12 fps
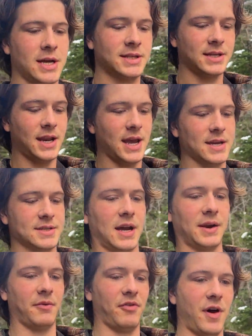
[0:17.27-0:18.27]
Today is kind
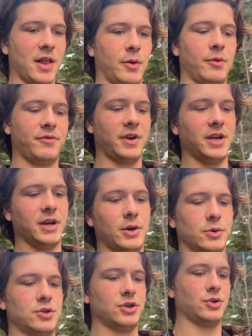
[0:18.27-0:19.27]
of a follow-up video
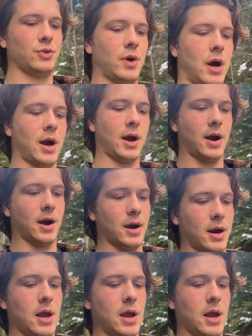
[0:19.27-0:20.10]
to our